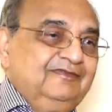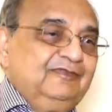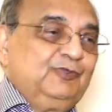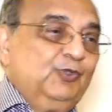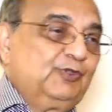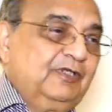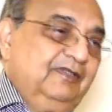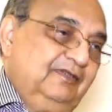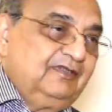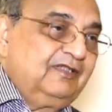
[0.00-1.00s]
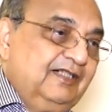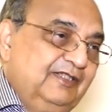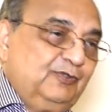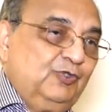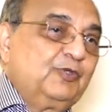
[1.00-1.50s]
total
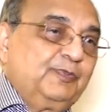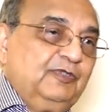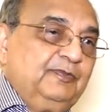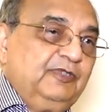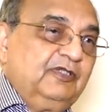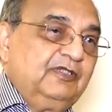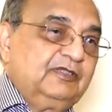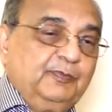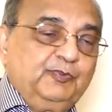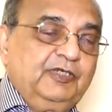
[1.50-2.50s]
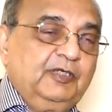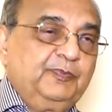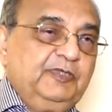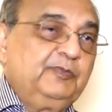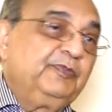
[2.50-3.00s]
cardiac output, because the
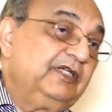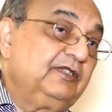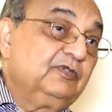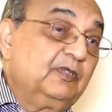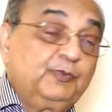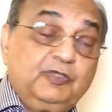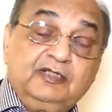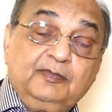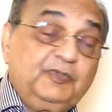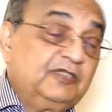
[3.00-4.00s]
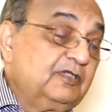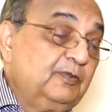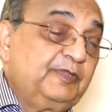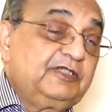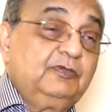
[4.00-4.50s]
putting PEEP means you are putting the
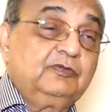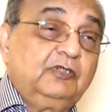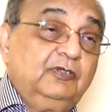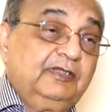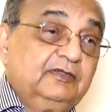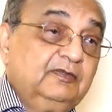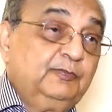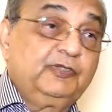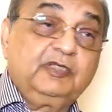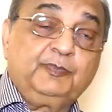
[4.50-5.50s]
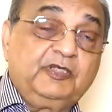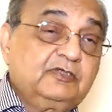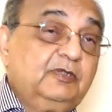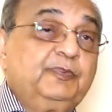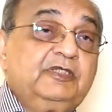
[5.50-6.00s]
positive pressure to thorax. Putting
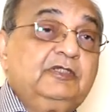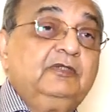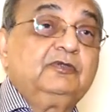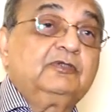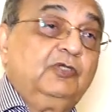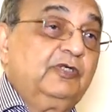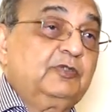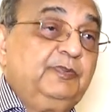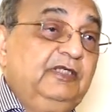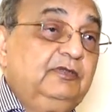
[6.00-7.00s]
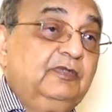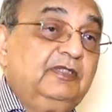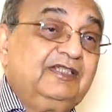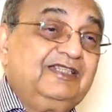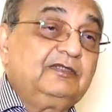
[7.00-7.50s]
positive pressure to thorax means you are
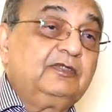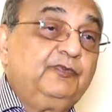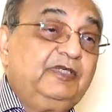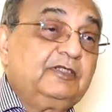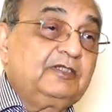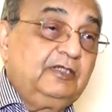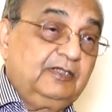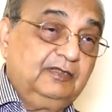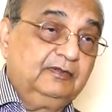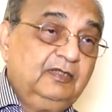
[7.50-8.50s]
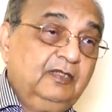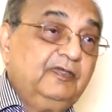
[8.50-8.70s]
decreasing the venous return.